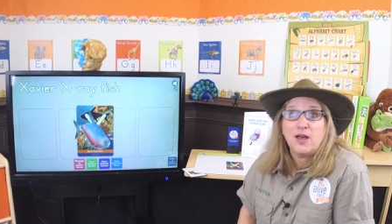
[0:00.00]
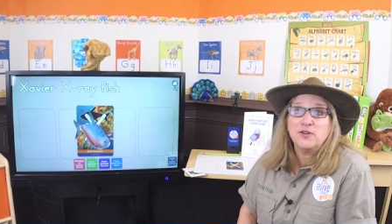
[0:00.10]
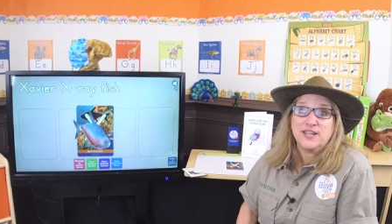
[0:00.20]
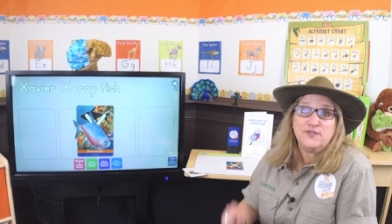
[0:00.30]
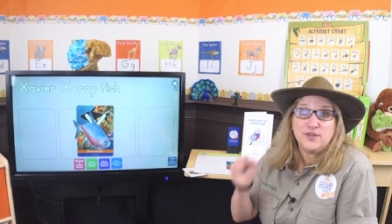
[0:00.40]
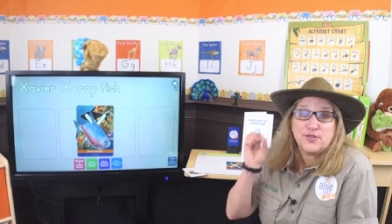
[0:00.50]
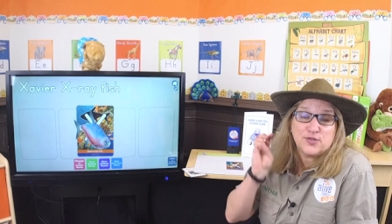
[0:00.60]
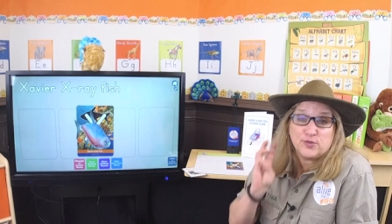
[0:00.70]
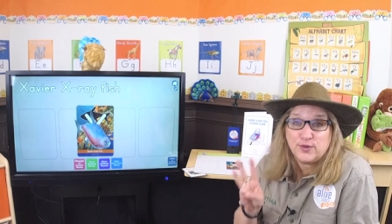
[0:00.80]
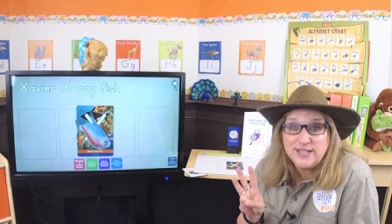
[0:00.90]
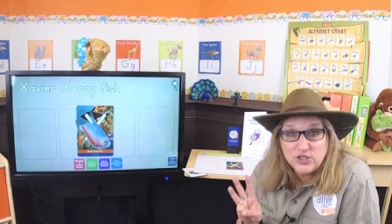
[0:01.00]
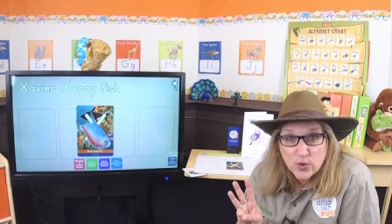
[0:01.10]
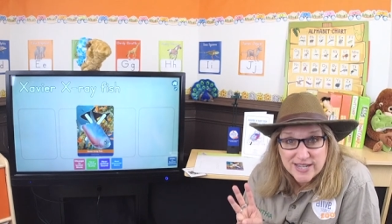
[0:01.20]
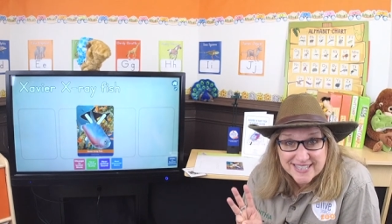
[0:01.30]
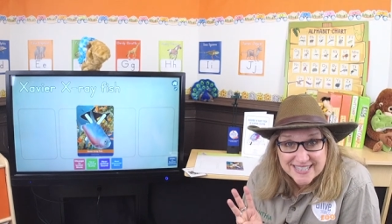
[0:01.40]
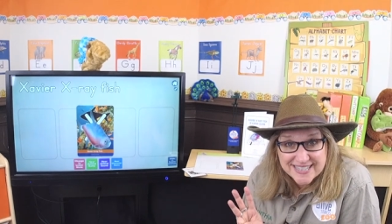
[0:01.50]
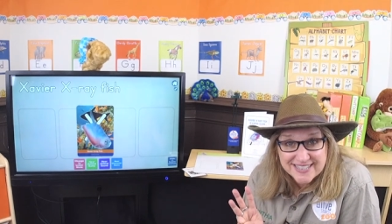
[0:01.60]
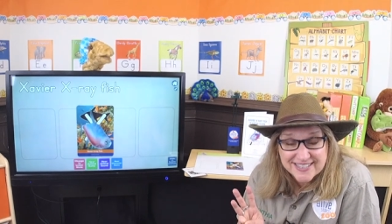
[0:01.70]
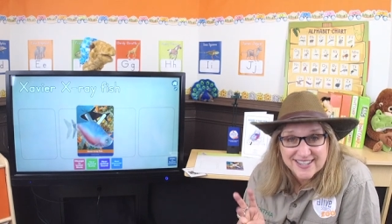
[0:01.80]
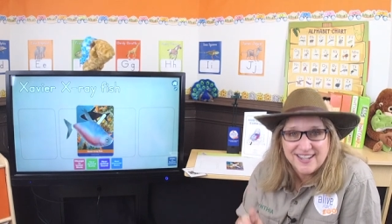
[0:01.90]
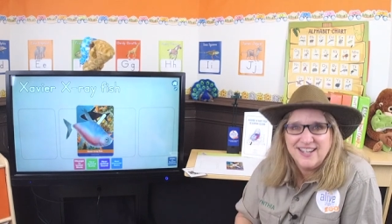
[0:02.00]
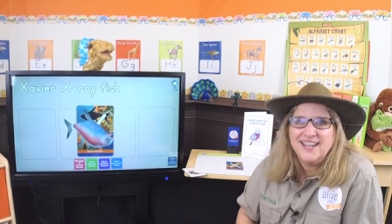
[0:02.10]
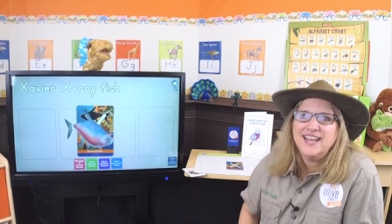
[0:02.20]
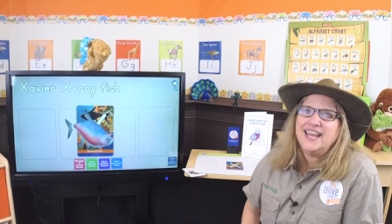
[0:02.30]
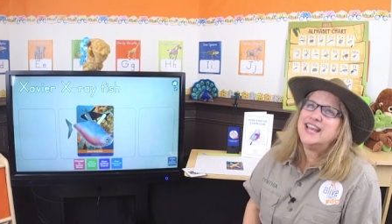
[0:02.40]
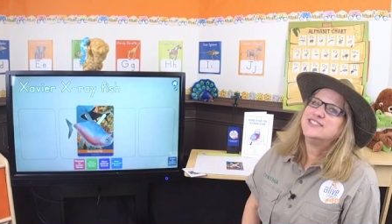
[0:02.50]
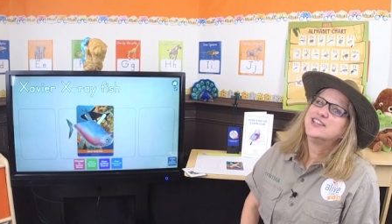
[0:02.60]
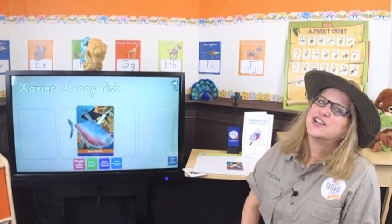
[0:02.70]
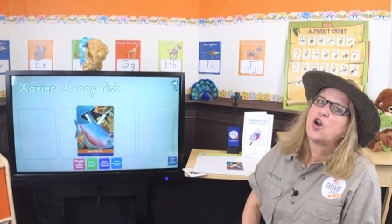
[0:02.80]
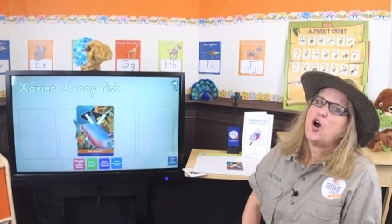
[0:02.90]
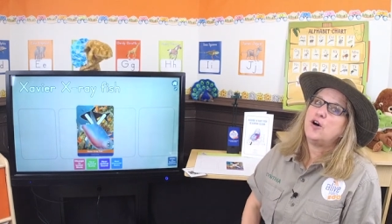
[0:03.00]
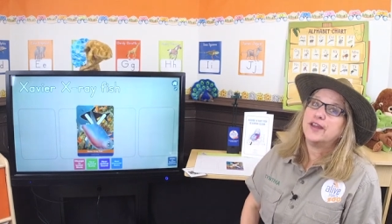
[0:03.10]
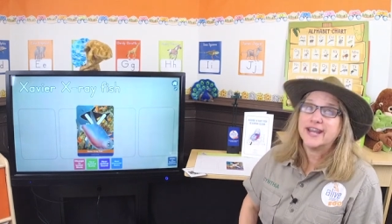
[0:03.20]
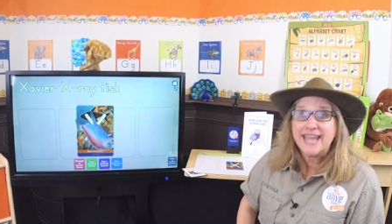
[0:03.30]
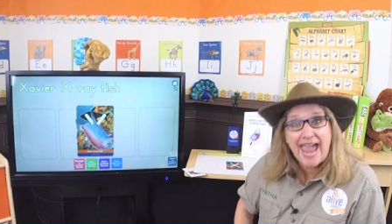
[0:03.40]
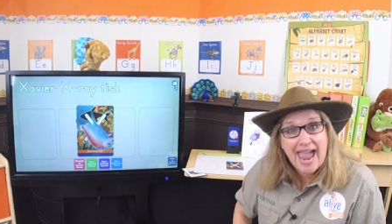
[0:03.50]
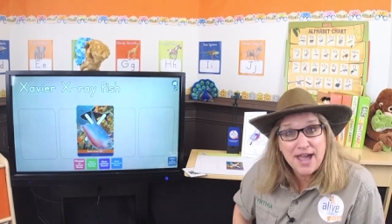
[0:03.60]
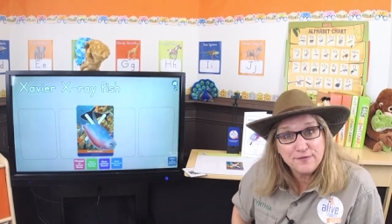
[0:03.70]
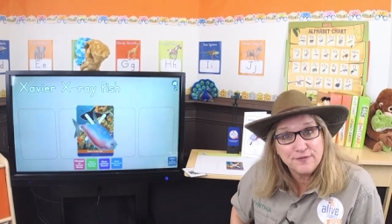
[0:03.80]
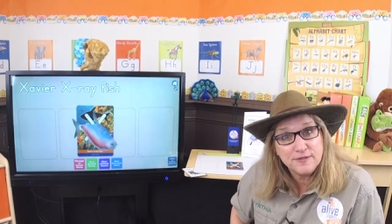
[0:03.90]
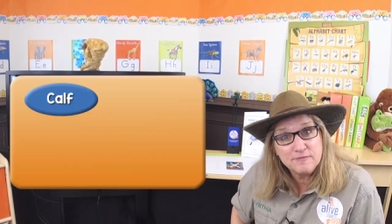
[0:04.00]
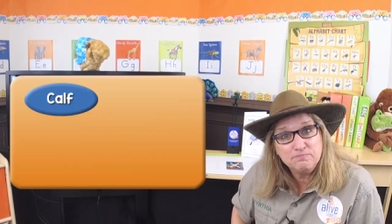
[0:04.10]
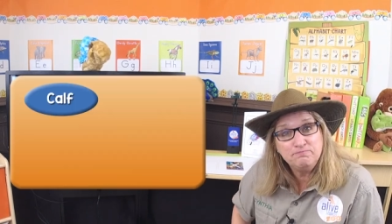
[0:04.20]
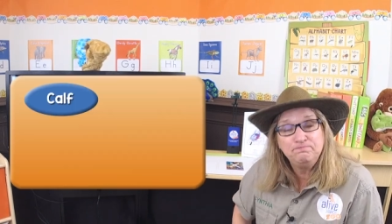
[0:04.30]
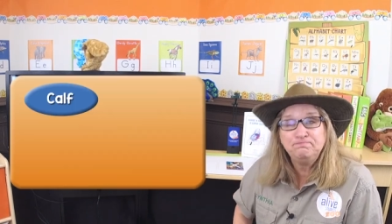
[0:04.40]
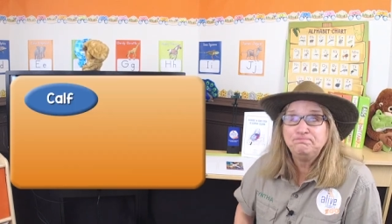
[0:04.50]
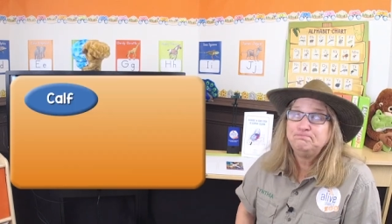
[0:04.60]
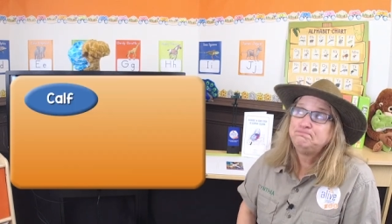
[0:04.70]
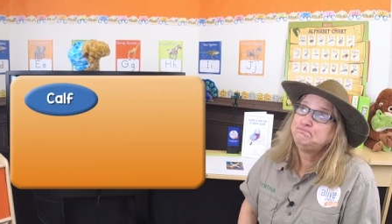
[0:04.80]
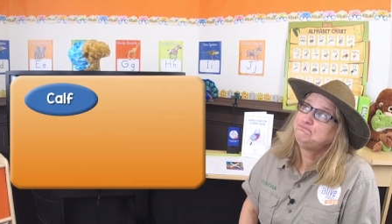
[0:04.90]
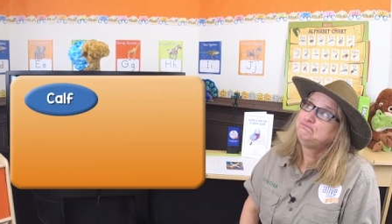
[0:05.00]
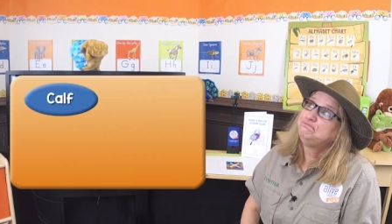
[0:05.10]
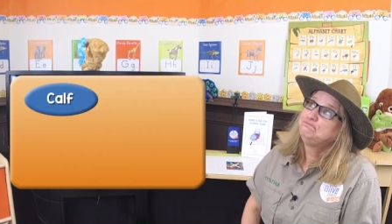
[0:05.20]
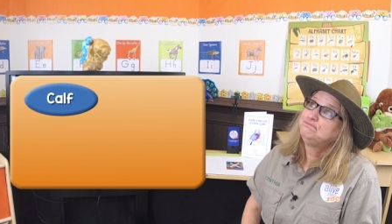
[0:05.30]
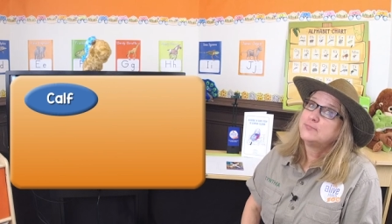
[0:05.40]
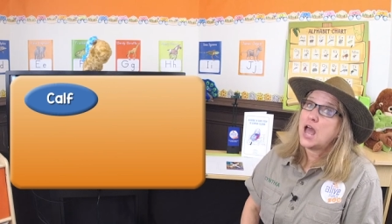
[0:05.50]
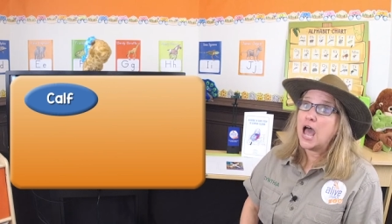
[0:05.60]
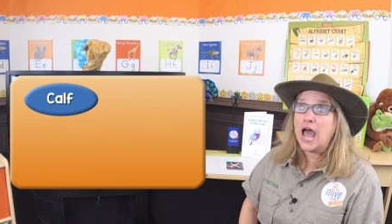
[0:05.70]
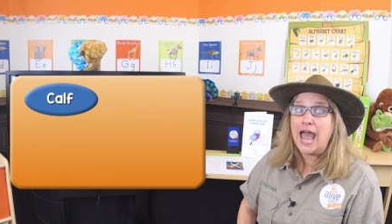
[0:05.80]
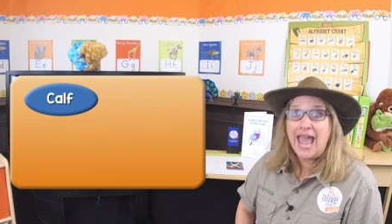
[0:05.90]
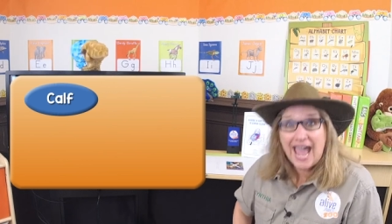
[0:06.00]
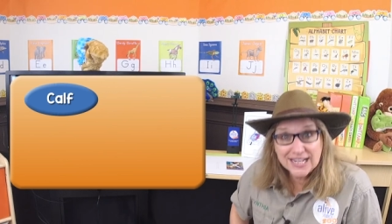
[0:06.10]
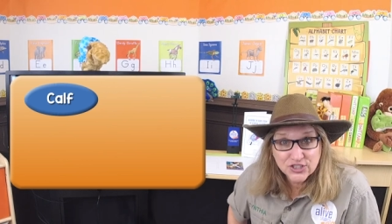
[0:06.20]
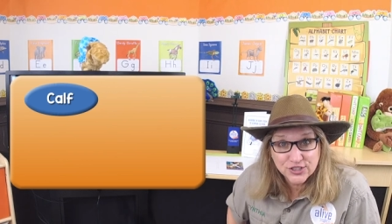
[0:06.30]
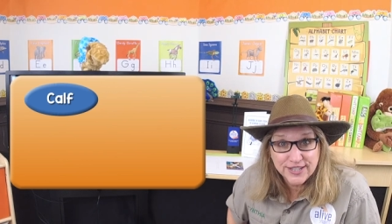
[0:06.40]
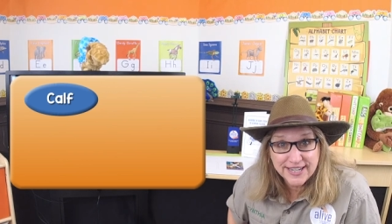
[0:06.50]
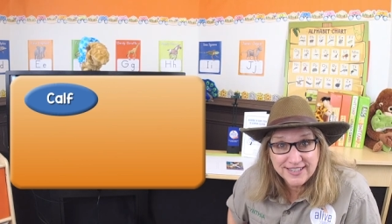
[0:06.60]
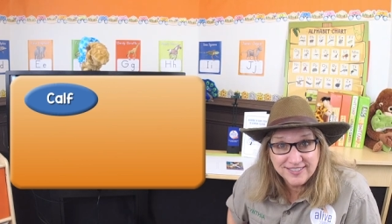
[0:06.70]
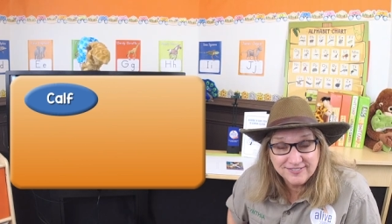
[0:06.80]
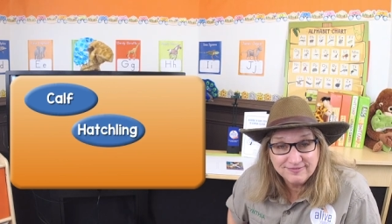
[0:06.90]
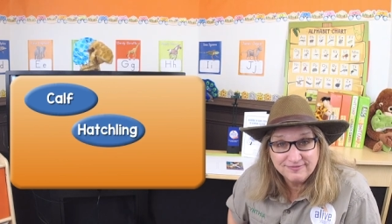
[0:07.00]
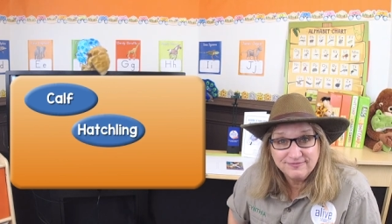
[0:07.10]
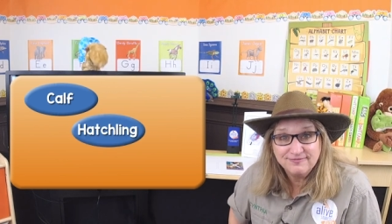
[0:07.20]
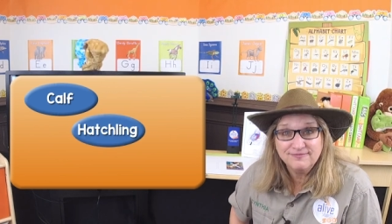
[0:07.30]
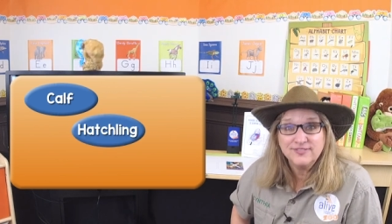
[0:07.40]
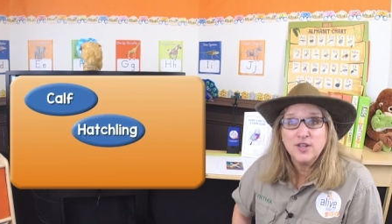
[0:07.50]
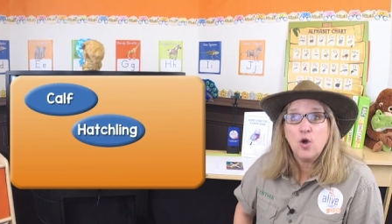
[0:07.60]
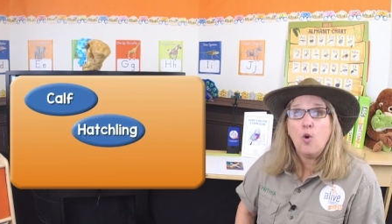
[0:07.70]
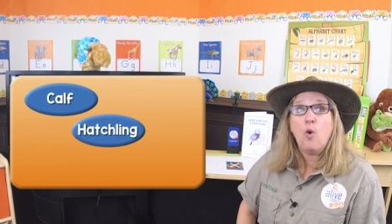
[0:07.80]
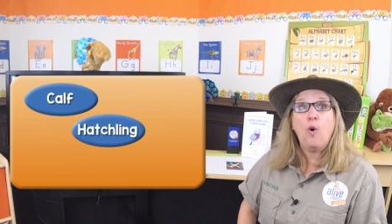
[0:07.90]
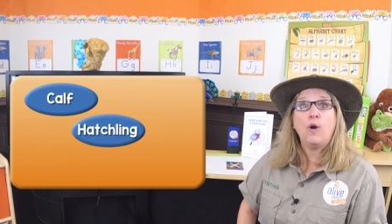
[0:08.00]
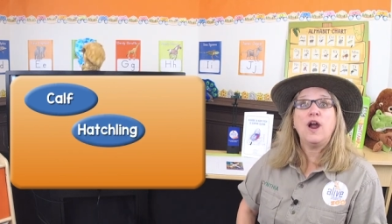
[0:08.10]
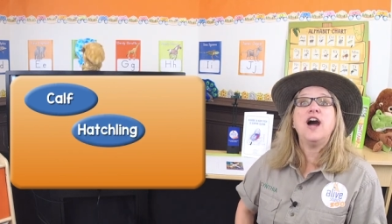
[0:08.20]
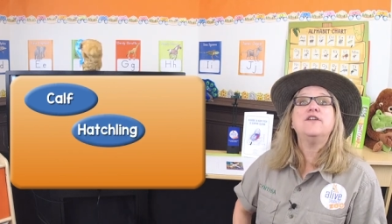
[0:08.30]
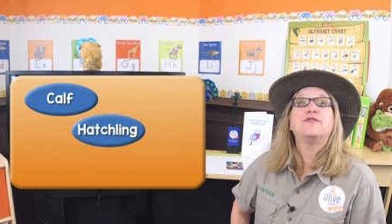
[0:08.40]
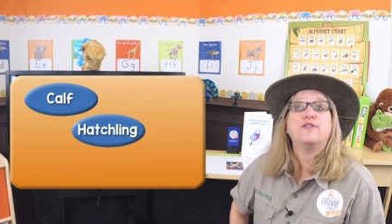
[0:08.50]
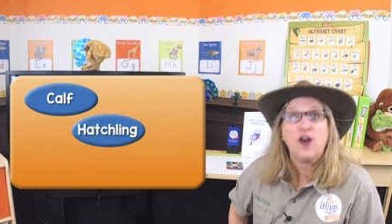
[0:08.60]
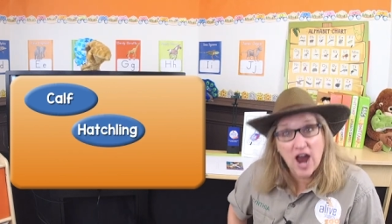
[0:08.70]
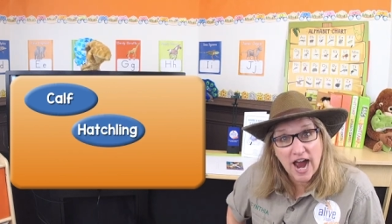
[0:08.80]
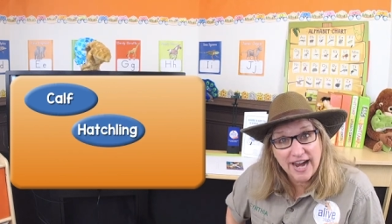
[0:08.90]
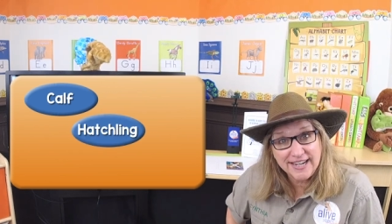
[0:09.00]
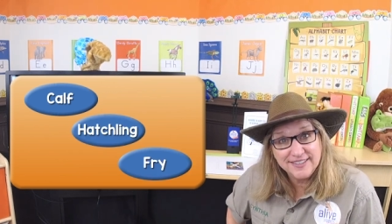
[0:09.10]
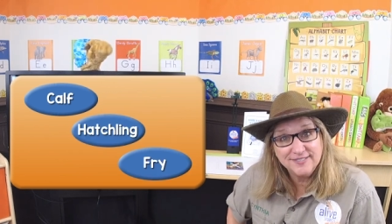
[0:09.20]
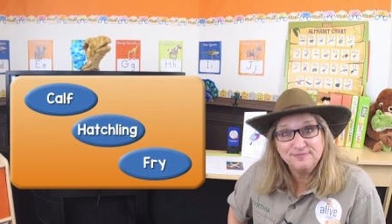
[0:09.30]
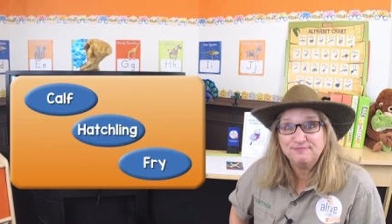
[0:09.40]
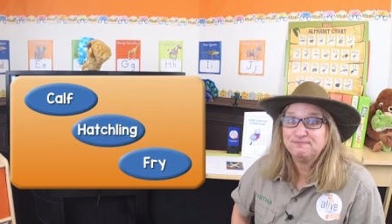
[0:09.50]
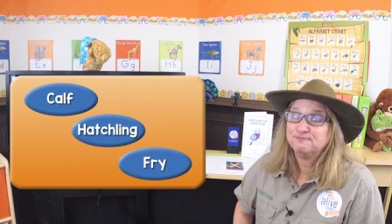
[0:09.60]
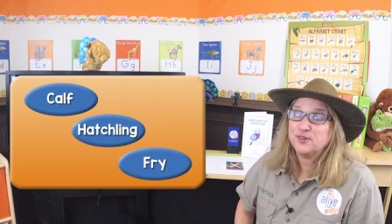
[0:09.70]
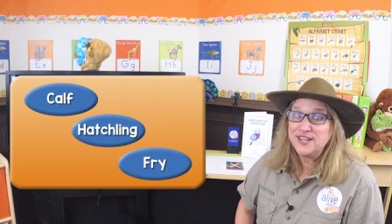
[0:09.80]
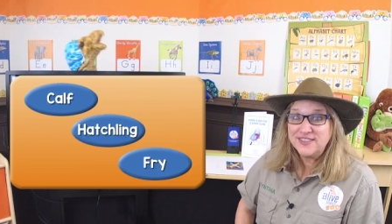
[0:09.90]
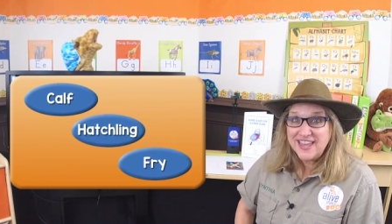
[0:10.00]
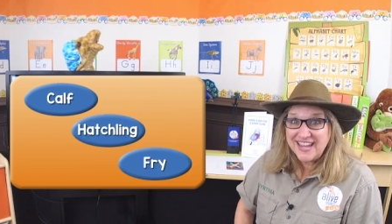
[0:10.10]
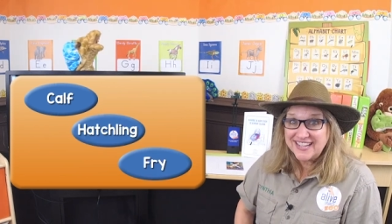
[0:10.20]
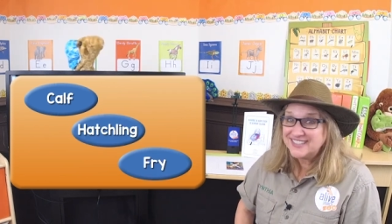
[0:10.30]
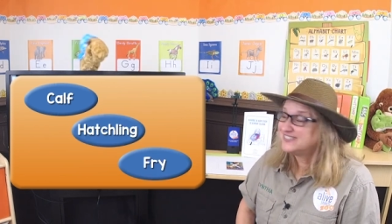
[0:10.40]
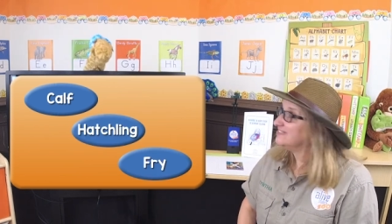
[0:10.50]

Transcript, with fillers: I'll hmm. give you three choices. Okay. Is it called a calf, hmm. a hatchling, Hmm. or a fry? Hmm. What do you think?